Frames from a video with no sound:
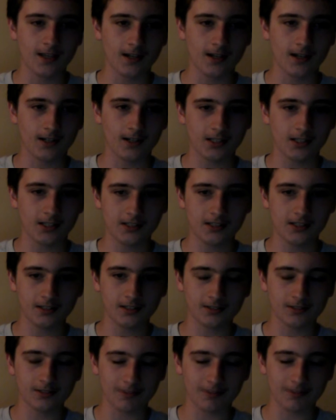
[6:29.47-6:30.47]
in the
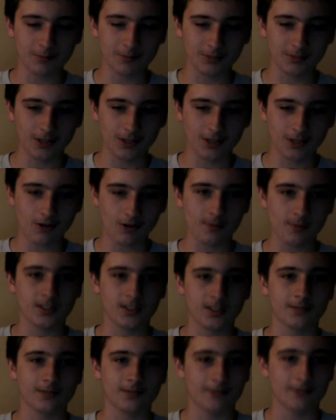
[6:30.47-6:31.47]
description below,
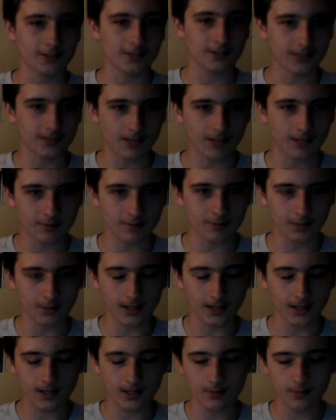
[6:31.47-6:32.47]

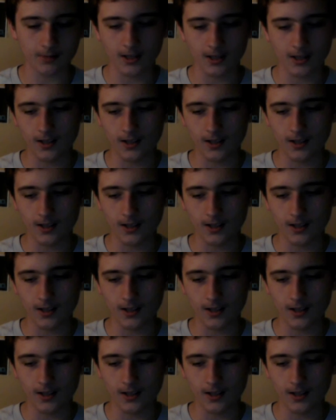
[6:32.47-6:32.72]
almostexpertwrestling.weebly.com,